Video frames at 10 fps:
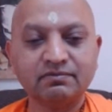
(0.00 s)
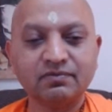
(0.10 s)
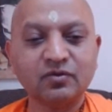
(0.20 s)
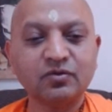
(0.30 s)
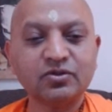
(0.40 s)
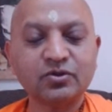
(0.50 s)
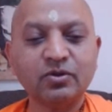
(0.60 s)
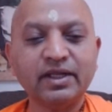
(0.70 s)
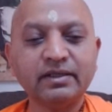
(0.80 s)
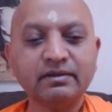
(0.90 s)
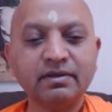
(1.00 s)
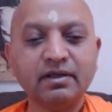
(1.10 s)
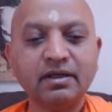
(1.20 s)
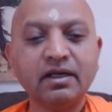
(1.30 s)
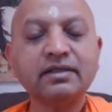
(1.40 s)
was ruling,
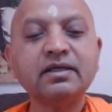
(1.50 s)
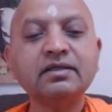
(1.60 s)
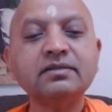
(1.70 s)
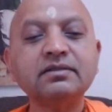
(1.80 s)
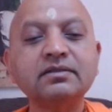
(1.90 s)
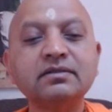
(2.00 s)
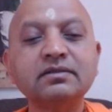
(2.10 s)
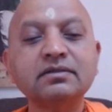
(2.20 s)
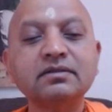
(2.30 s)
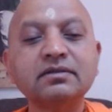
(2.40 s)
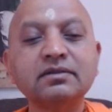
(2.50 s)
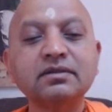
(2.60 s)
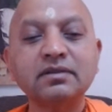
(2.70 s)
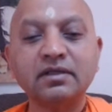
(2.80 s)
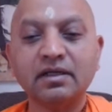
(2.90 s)
and a
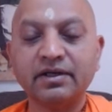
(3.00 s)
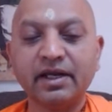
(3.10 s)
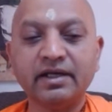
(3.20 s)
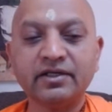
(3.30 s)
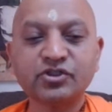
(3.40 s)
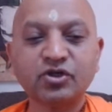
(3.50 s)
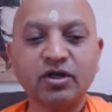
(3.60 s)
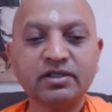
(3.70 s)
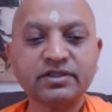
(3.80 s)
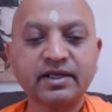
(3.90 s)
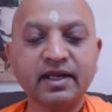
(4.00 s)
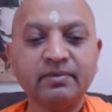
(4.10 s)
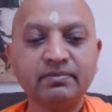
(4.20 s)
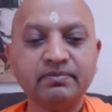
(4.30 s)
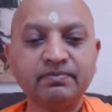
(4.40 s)
great astrologer came,
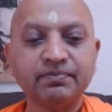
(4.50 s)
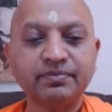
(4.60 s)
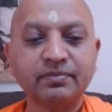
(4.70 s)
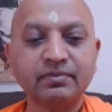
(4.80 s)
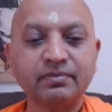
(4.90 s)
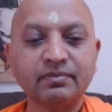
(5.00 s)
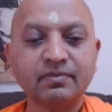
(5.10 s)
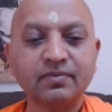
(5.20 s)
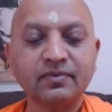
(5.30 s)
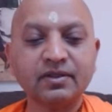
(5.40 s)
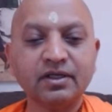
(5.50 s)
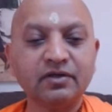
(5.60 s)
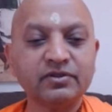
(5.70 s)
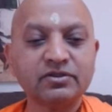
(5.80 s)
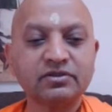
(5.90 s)
and he
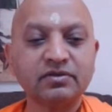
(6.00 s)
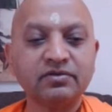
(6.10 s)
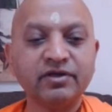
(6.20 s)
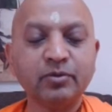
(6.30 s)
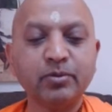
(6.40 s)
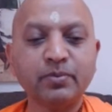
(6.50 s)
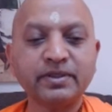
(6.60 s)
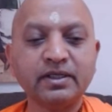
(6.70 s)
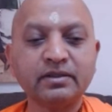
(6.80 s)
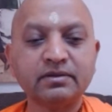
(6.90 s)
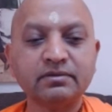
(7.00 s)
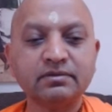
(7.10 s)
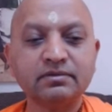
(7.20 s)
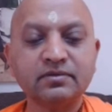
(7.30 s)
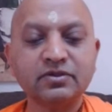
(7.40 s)
was very popular.
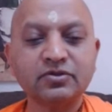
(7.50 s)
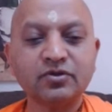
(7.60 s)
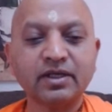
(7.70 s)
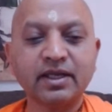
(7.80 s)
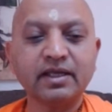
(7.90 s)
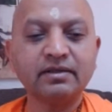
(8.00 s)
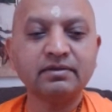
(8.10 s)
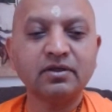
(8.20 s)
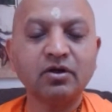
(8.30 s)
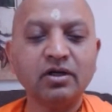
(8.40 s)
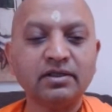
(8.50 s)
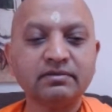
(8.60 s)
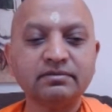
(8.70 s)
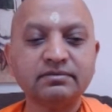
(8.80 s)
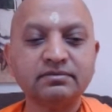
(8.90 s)
So the king called
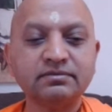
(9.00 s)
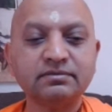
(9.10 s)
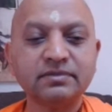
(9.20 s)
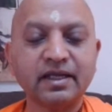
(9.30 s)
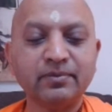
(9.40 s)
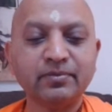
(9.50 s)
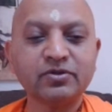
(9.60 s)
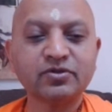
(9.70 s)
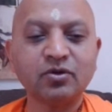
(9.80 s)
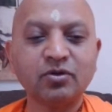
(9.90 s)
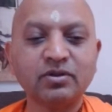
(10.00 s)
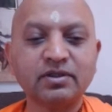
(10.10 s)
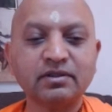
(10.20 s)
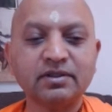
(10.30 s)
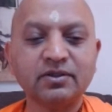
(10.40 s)
him to his court
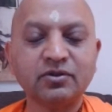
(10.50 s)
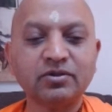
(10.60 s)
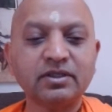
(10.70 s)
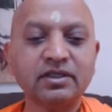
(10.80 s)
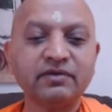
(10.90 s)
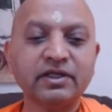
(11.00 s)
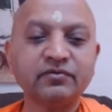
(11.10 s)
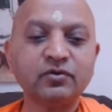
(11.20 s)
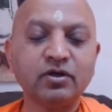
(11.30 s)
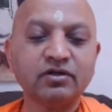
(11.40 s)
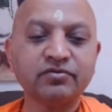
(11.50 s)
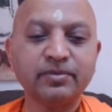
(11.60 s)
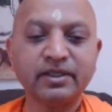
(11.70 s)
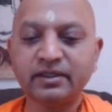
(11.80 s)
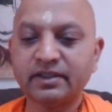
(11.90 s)
and told that I will give you a lot of
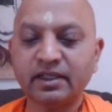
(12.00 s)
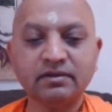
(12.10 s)
money. Tell